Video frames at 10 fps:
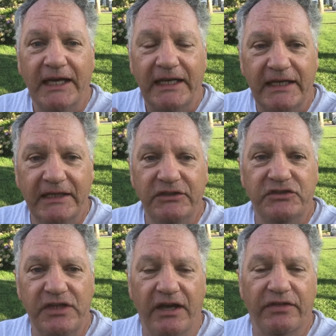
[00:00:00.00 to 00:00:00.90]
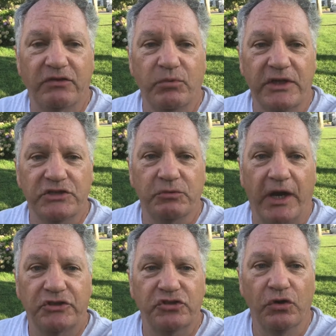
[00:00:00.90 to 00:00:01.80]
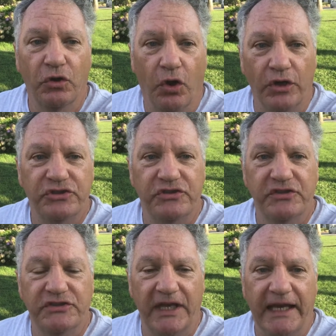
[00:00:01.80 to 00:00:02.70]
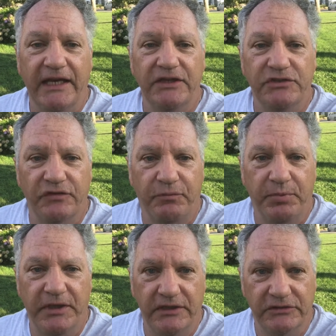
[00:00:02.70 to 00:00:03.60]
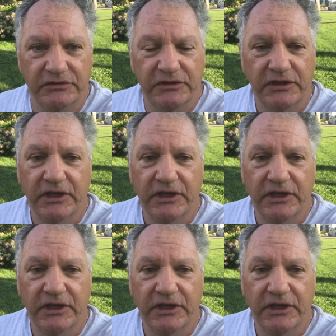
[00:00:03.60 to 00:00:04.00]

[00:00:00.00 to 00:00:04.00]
His death and resurrection launched this age of peace.